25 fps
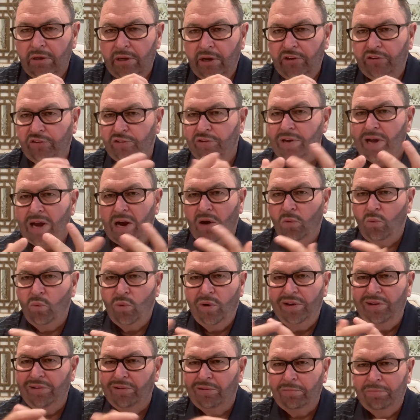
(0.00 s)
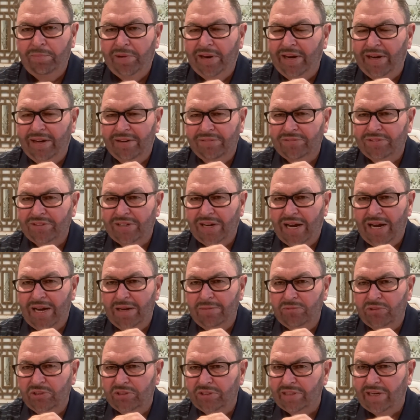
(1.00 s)
It's not real many of
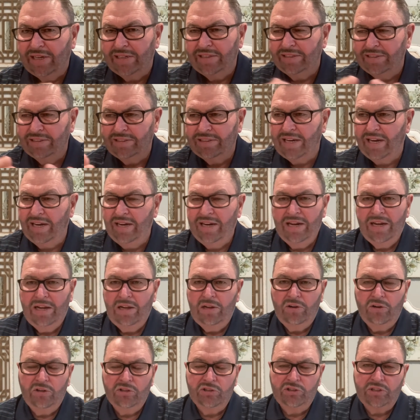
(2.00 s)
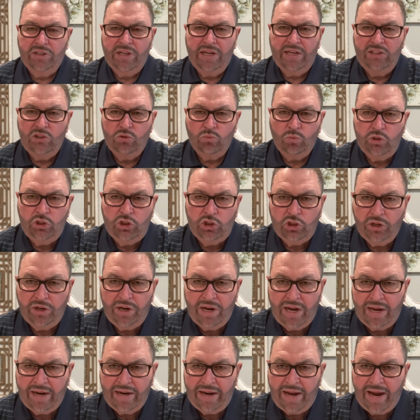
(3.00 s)
times. It's not to say there's things we should
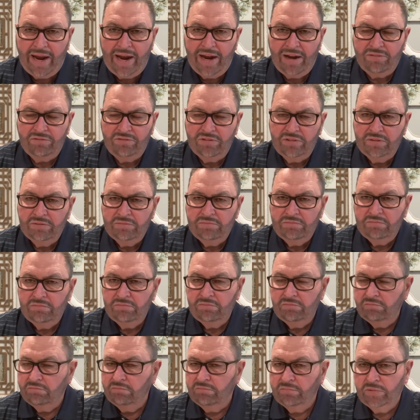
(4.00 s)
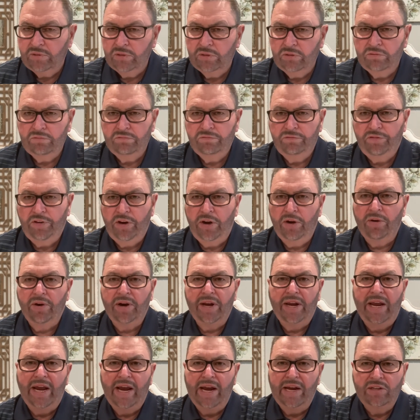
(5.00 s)
not have fear
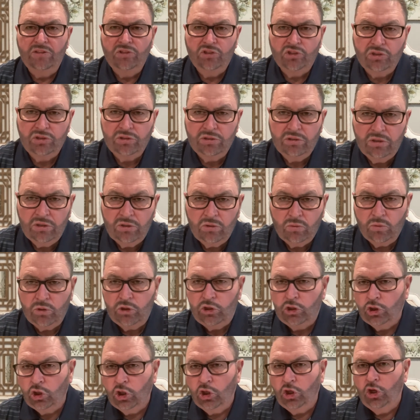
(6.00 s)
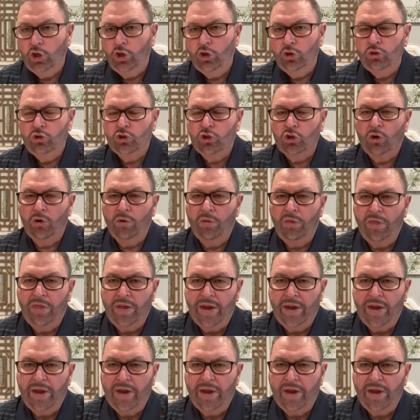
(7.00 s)
against. We shouldn't do certain